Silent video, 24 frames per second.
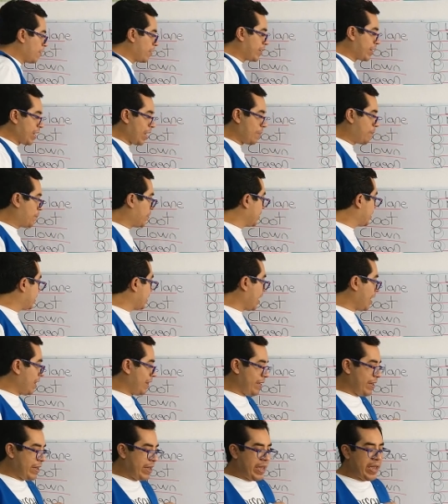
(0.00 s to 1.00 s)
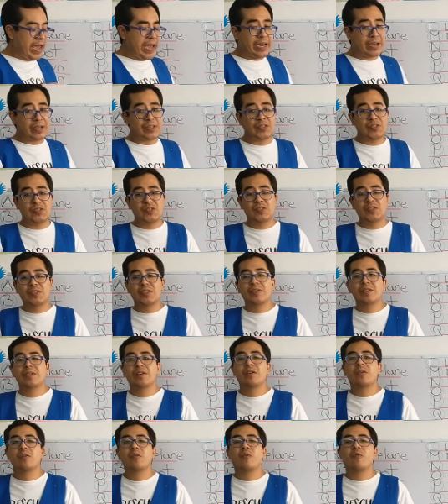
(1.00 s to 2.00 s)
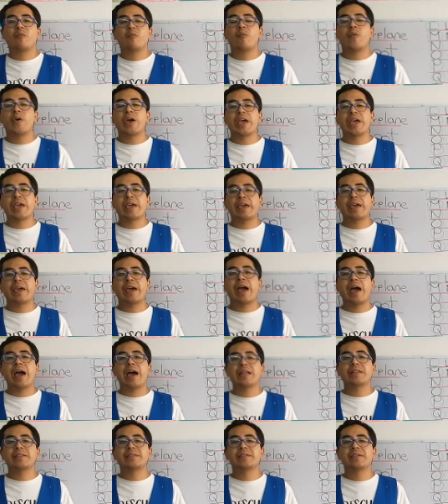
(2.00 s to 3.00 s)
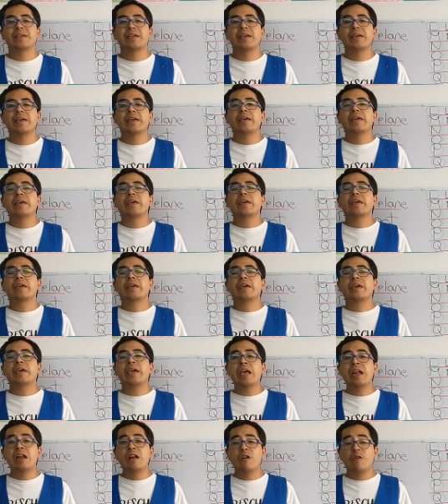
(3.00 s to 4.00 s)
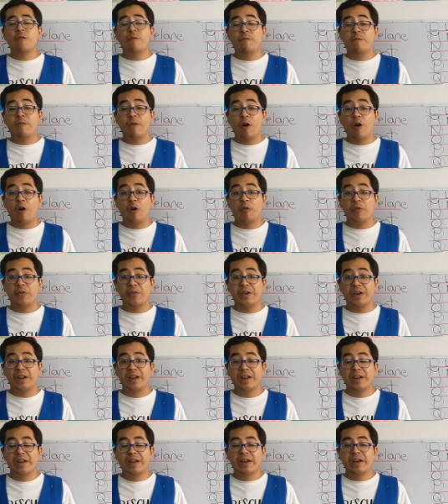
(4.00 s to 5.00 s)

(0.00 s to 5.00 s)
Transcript: For capital X, we had xylophone.